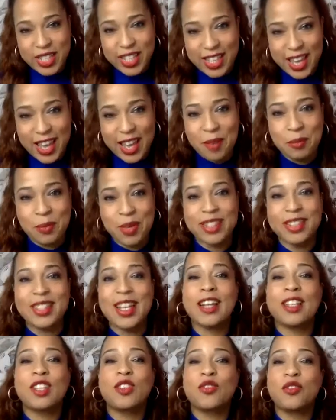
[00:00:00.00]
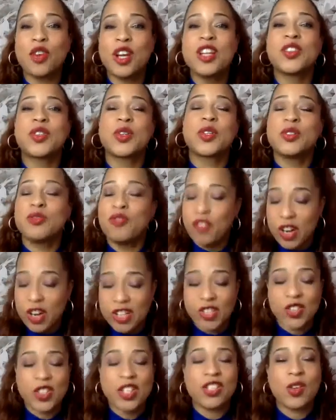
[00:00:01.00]
it yet. But Dr. Fraser
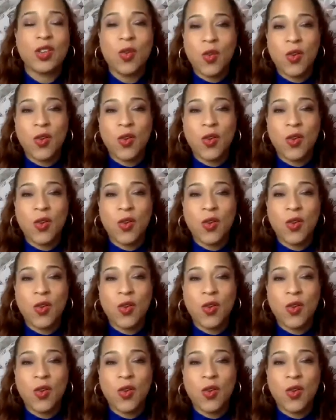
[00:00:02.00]
is on.